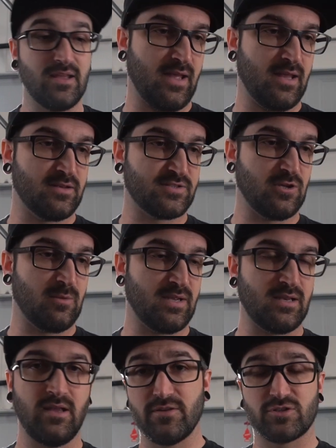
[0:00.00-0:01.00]
And so, I
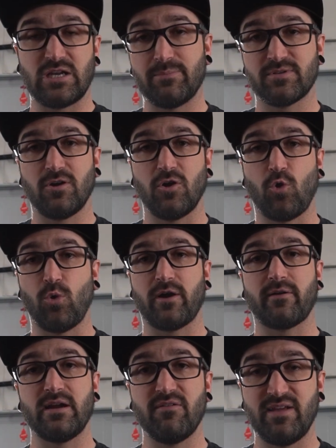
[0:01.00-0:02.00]
mean, the shop is called
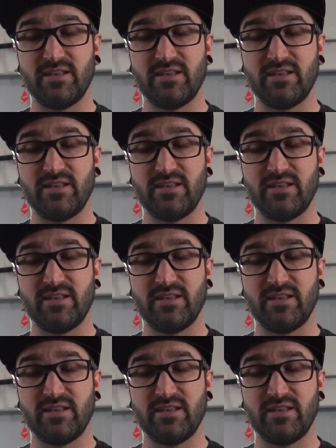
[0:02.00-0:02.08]
Quick Rev.